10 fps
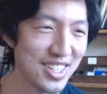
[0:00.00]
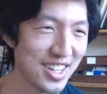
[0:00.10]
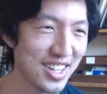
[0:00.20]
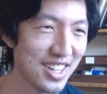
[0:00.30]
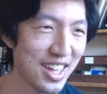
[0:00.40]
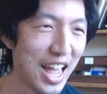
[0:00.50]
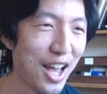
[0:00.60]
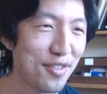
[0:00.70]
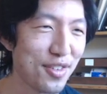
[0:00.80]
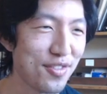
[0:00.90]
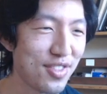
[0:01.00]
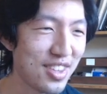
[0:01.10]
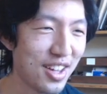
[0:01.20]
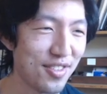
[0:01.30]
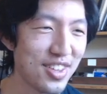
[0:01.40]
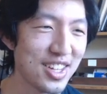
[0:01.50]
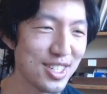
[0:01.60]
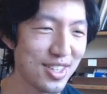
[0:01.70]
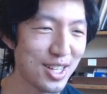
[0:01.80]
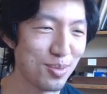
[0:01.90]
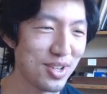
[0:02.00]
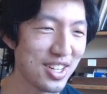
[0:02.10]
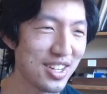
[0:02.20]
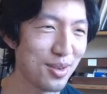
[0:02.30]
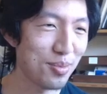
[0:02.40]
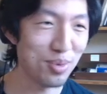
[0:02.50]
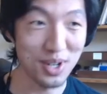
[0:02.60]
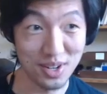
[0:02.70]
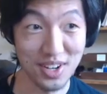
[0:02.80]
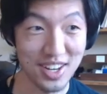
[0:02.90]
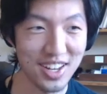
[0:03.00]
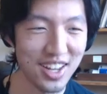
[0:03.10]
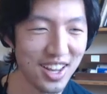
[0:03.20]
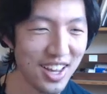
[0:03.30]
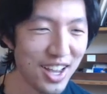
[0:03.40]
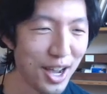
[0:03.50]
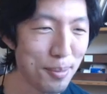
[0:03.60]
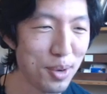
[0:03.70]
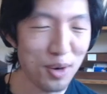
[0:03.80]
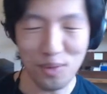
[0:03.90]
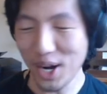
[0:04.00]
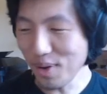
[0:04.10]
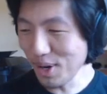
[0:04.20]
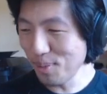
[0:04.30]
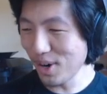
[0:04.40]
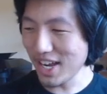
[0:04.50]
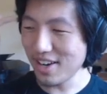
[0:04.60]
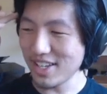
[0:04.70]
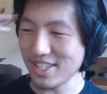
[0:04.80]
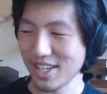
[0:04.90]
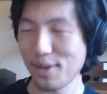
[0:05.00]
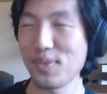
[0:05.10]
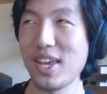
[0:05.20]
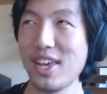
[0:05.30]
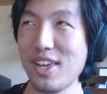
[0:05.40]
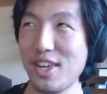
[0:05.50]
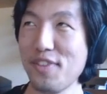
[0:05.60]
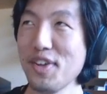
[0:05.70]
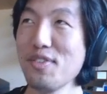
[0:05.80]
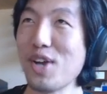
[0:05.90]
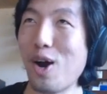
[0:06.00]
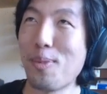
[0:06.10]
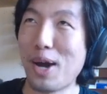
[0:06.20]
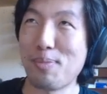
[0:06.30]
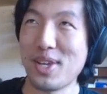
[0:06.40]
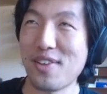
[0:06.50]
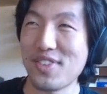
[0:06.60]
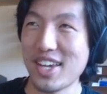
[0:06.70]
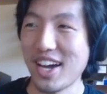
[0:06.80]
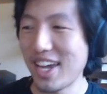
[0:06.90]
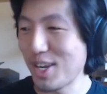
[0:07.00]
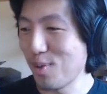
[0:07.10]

like half of, of this so that's pretty pretty good um, but what i want to point out is like if you know about bfdi and